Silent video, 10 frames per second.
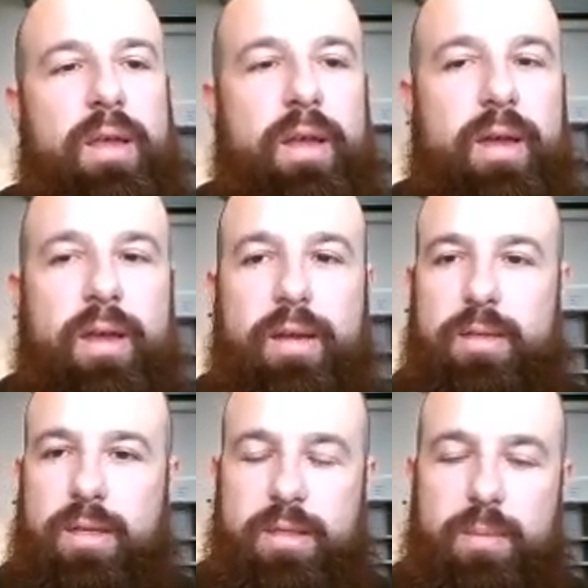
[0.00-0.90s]

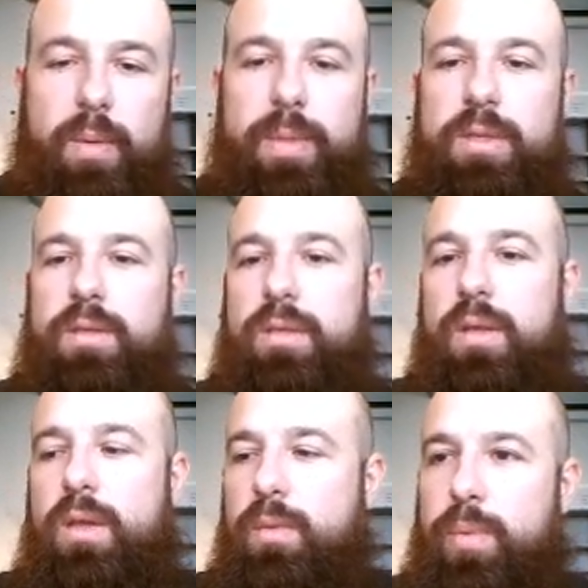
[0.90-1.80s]
this is the moment.
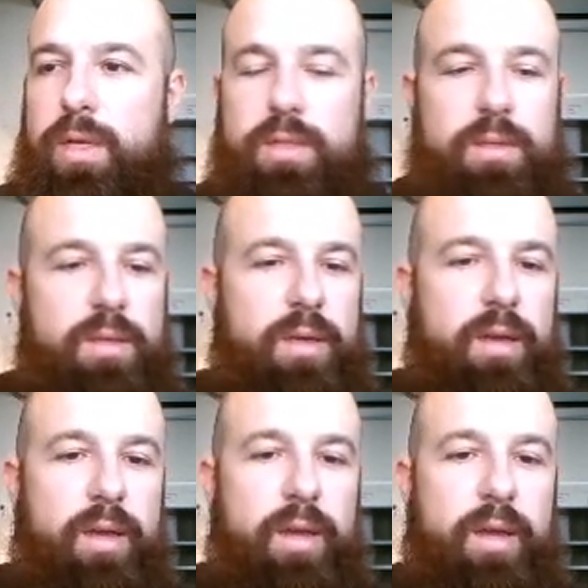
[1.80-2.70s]
Please
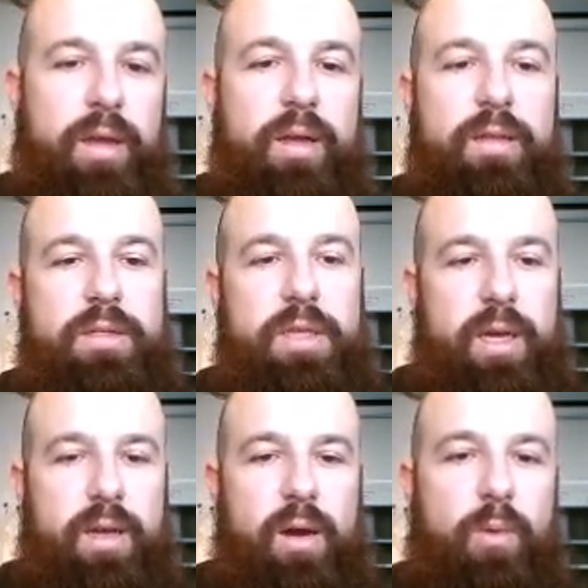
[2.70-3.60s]

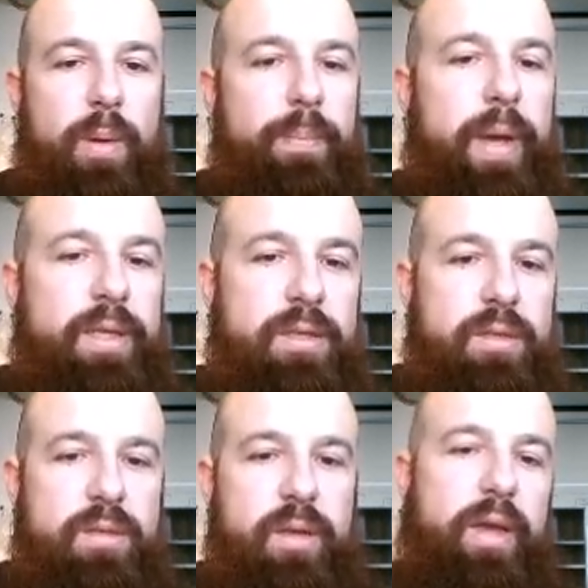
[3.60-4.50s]
check our
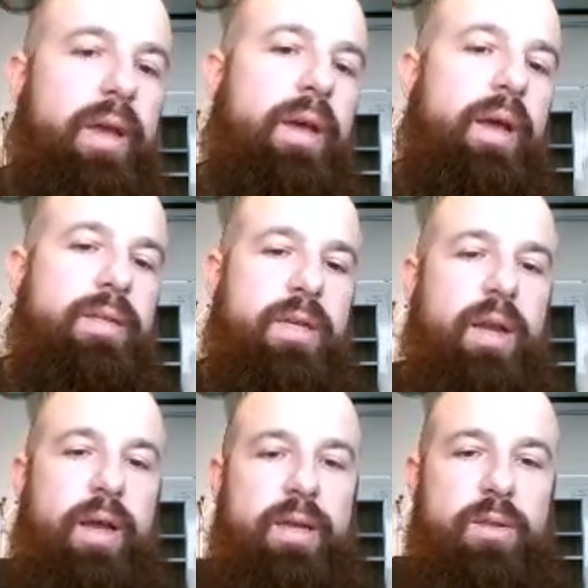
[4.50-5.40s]
webpage,
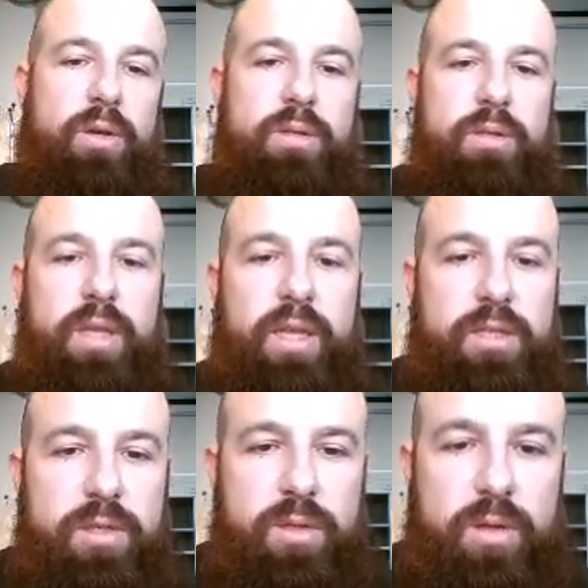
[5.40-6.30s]

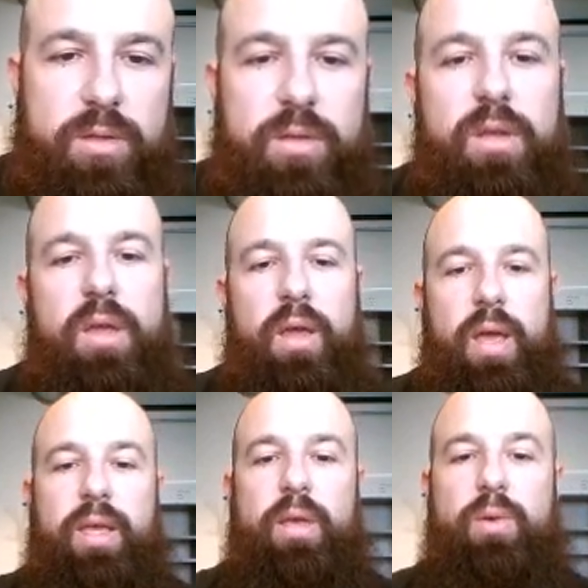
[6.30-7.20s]

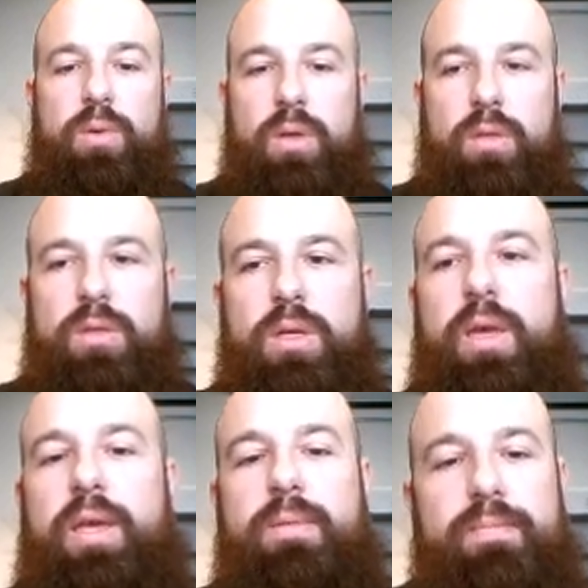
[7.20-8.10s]

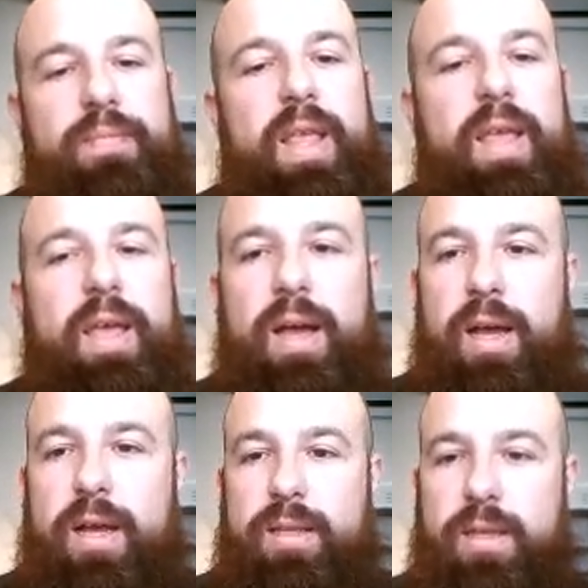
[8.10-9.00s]
hri.tech.aau.dk,
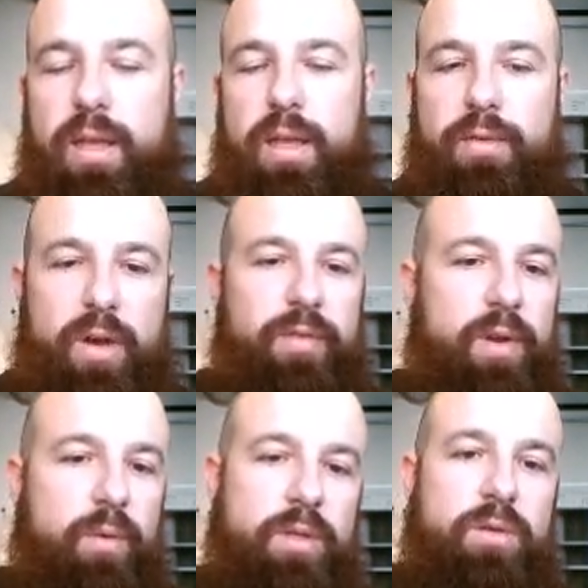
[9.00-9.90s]
and if you have
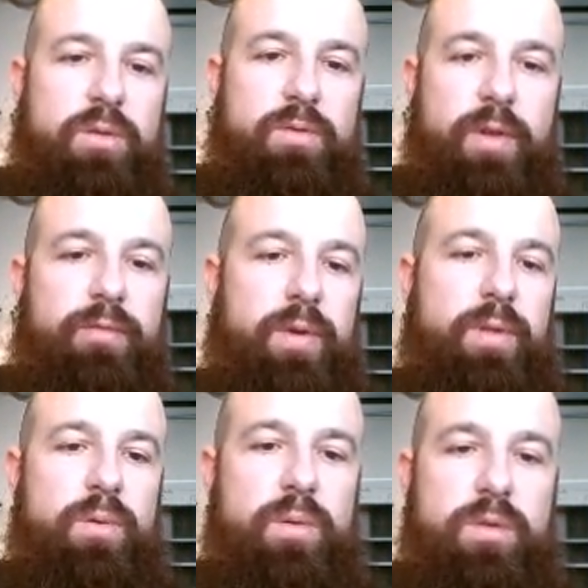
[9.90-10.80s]
any questions, feel free
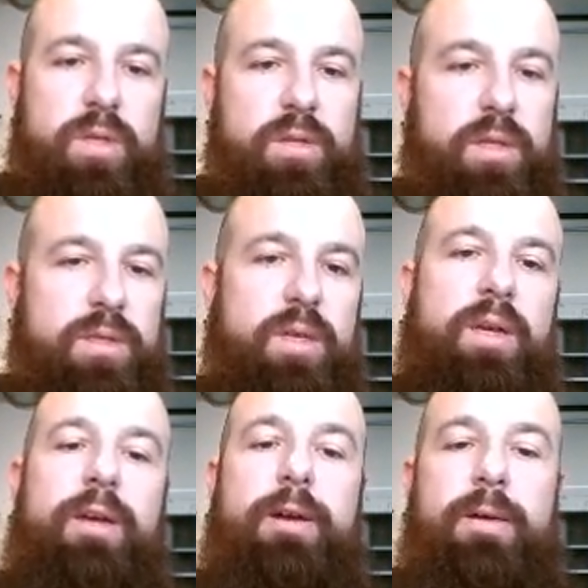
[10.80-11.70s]
to send us
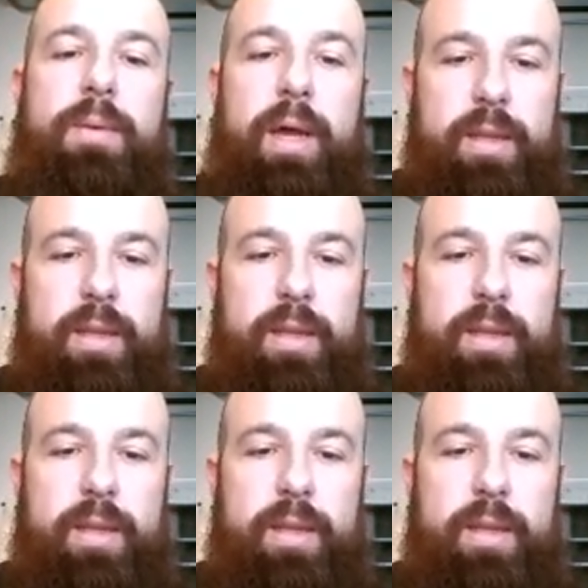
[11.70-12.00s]
an